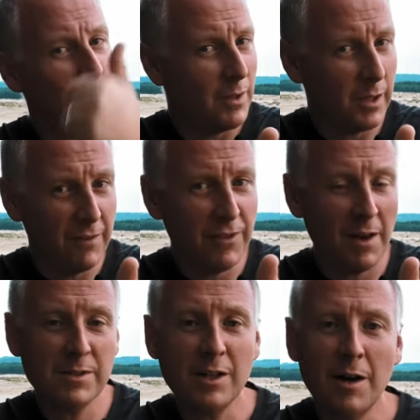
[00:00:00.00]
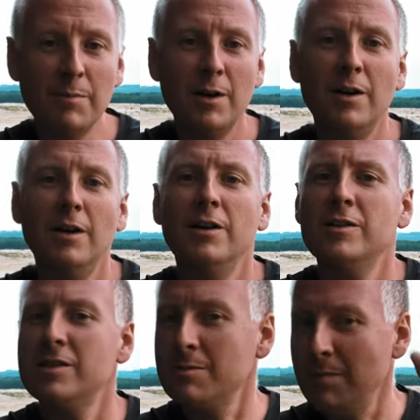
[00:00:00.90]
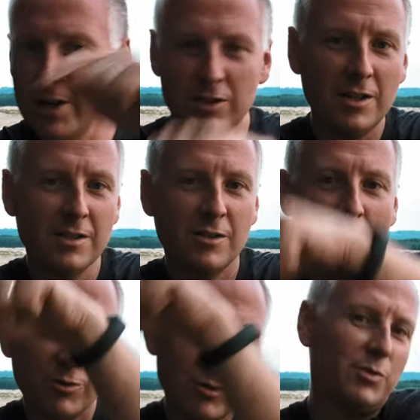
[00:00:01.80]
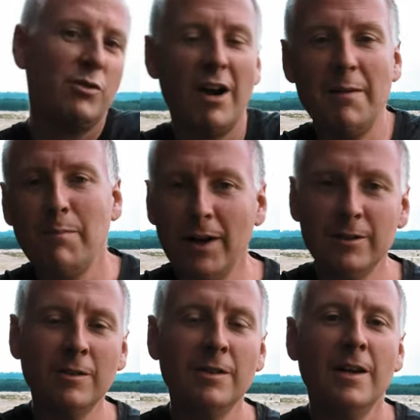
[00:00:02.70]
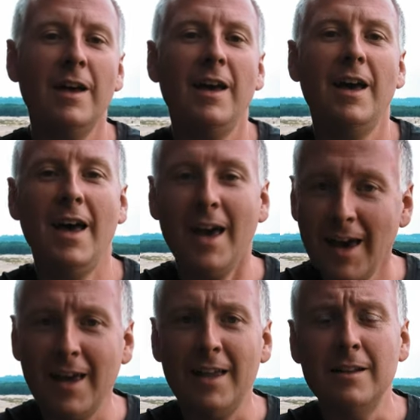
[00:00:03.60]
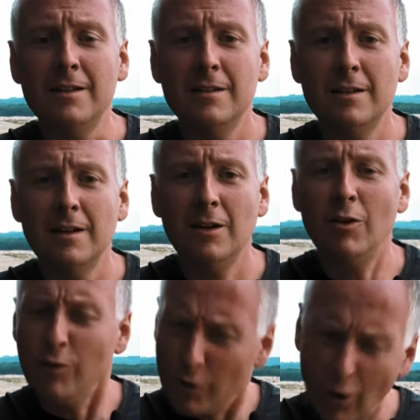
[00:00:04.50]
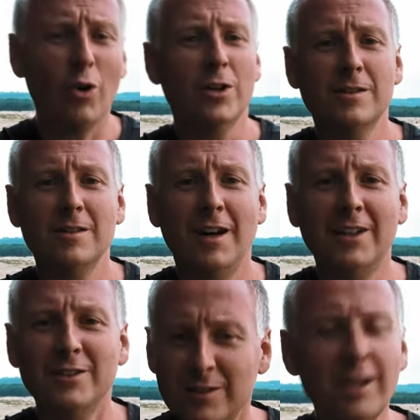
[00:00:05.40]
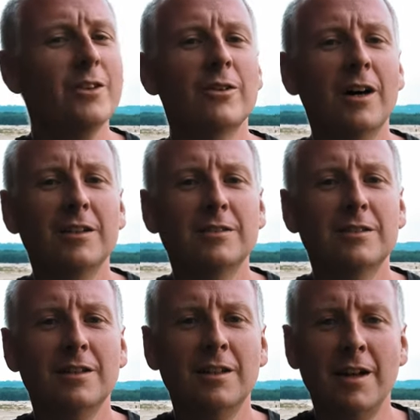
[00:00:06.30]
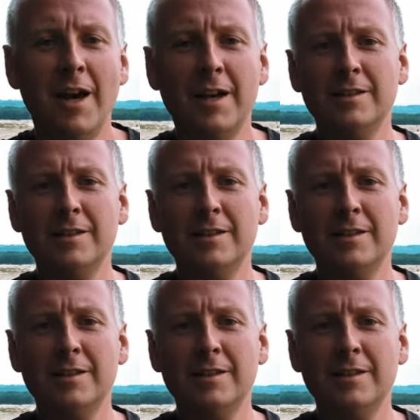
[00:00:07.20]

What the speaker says: leave thumbs up, smash this, you know, subscribe button, and of course, I see you guys in the next